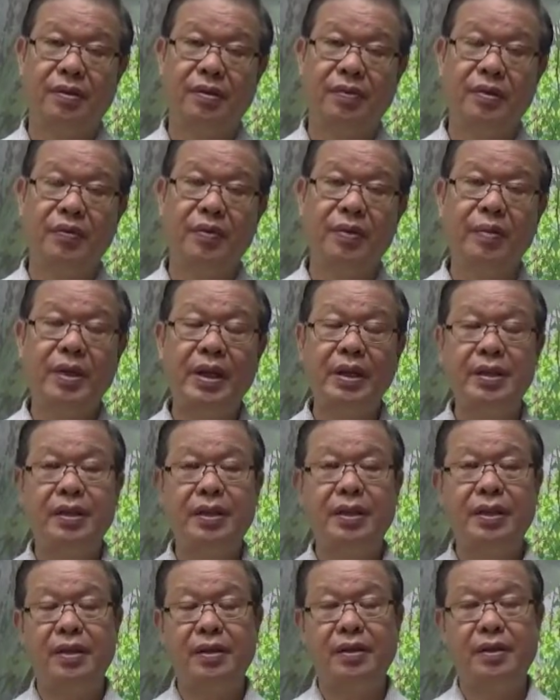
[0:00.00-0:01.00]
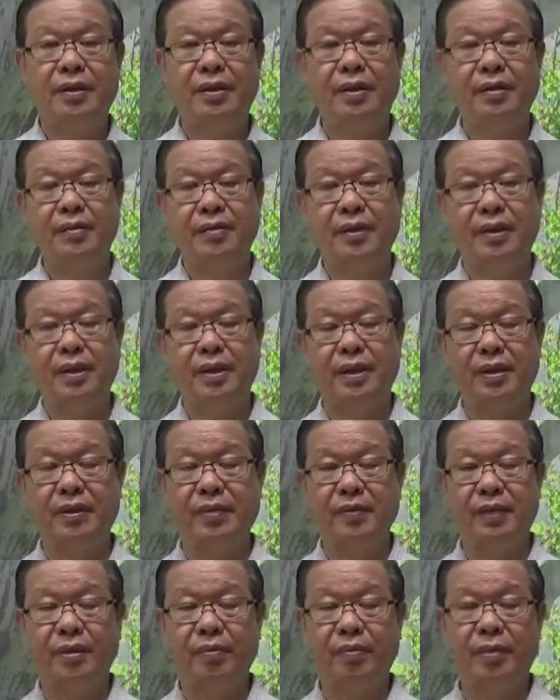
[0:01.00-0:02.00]
When we meditate, we
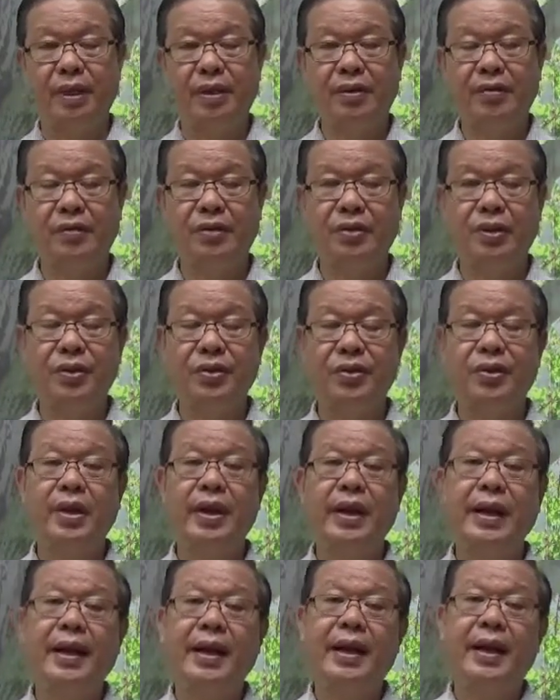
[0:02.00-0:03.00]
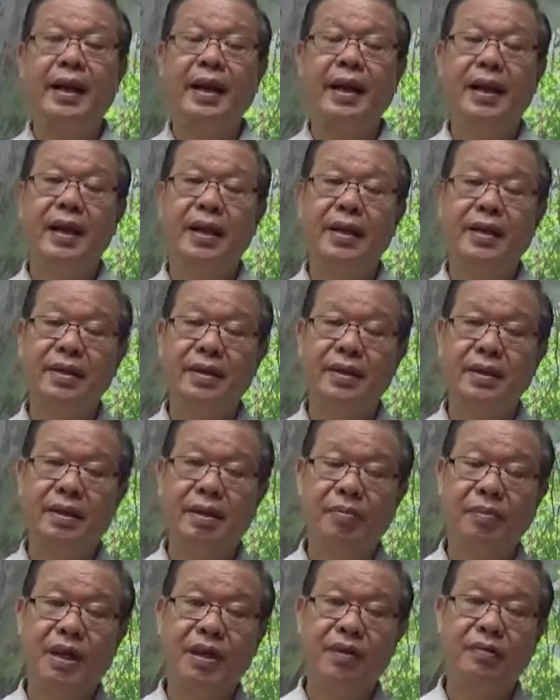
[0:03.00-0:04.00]
cultivate mindfulness, and it is
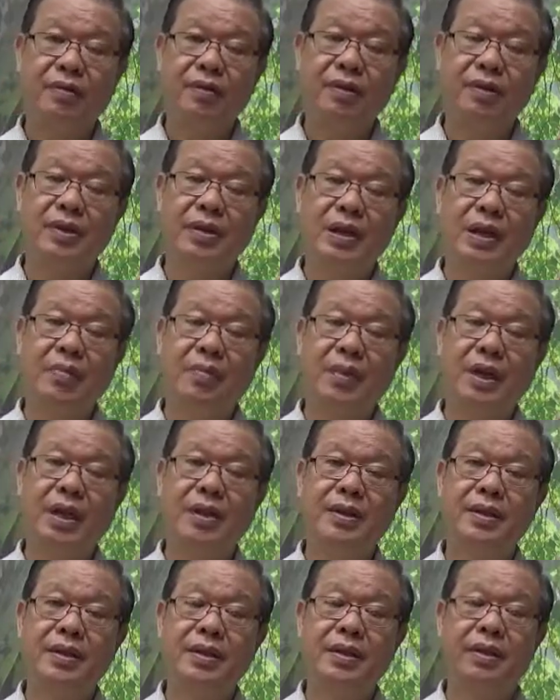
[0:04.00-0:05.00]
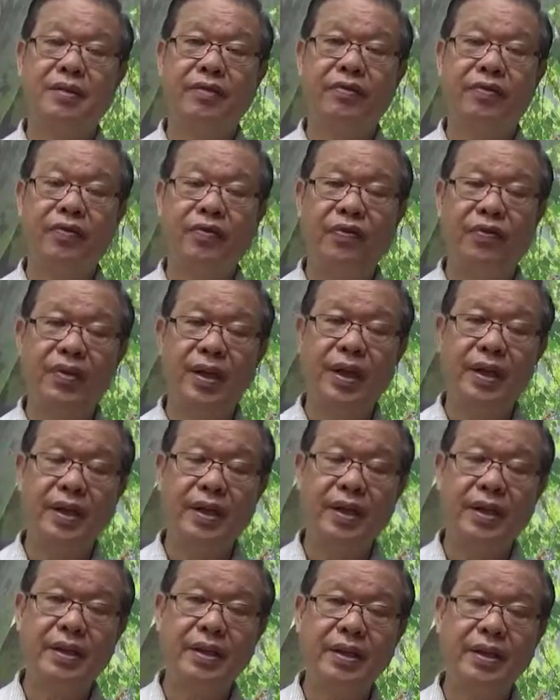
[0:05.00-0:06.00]
the mindfulness that balances
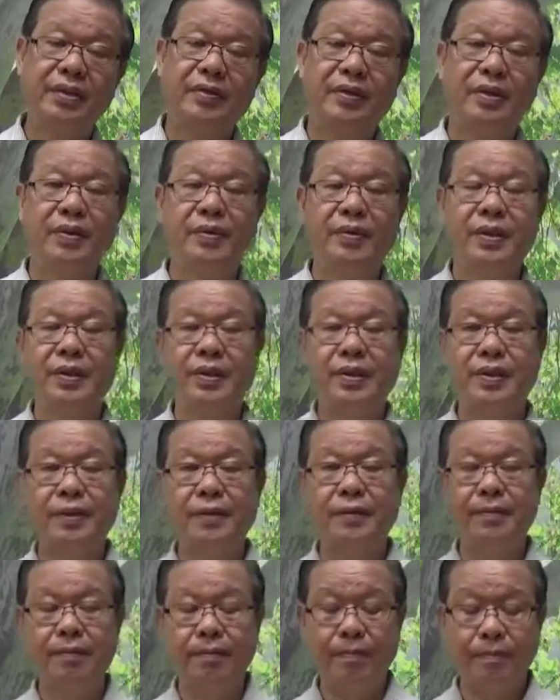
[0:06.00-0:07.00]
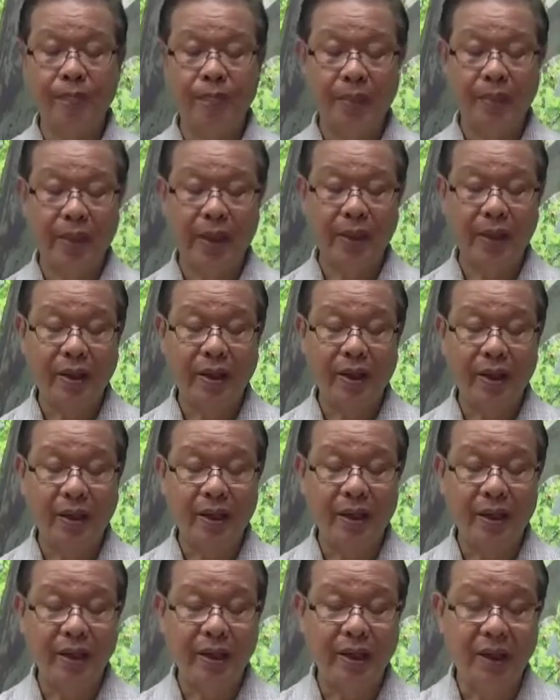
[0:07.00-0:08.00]
faith with wisdom
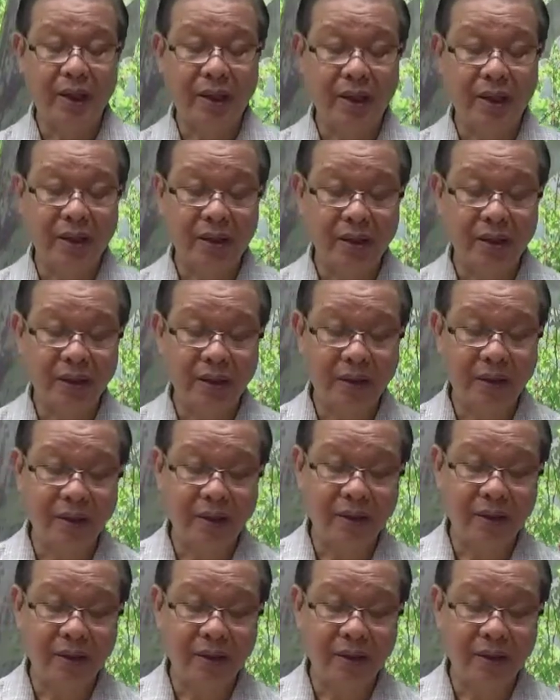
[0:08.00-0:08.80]
and